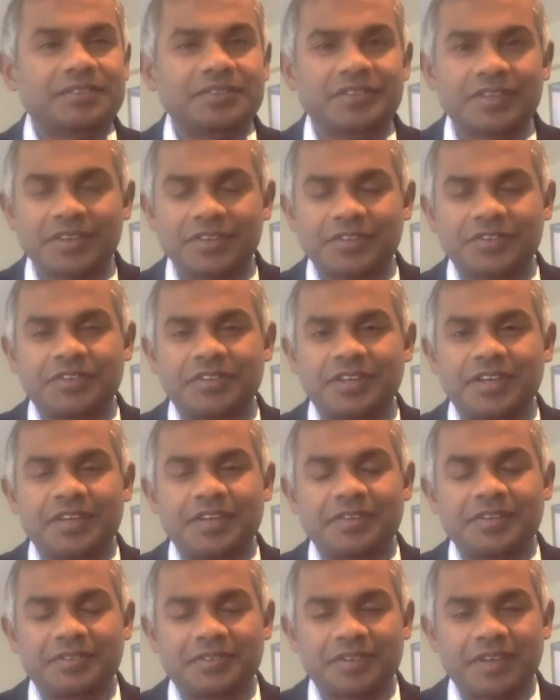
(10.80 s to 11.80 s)
cyst
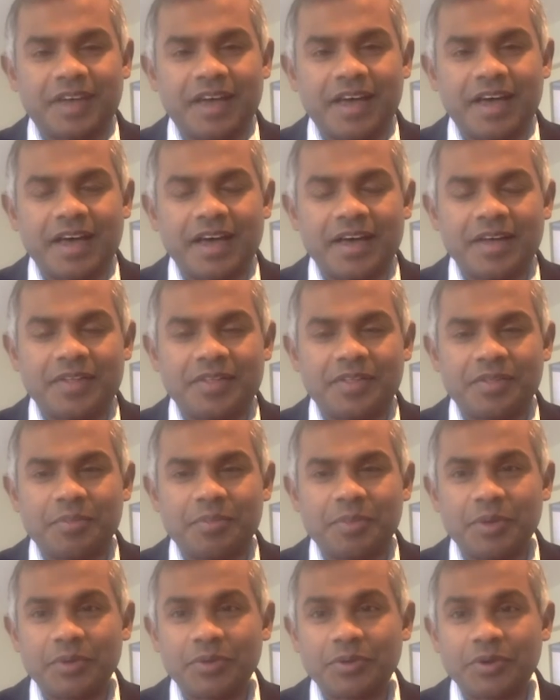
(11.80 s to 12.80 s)
is the
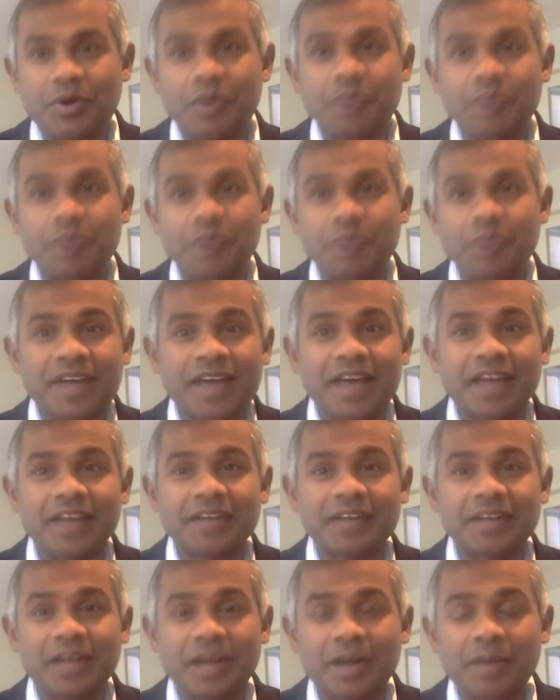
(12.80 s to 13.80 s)
most common
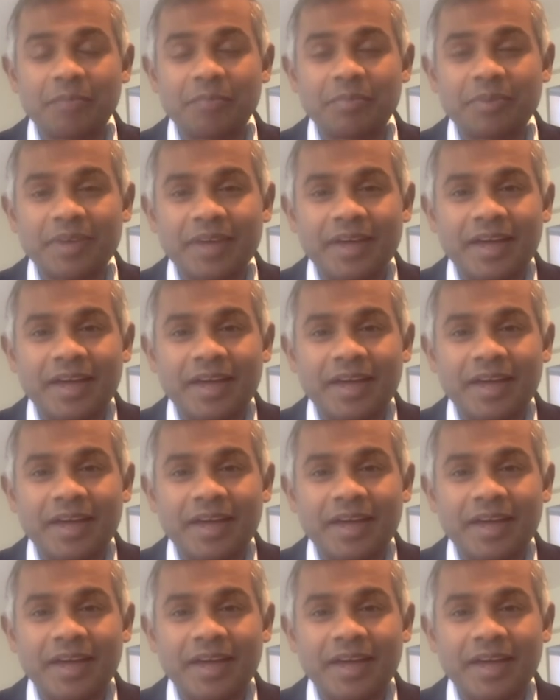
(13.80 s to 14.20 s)
hand lump,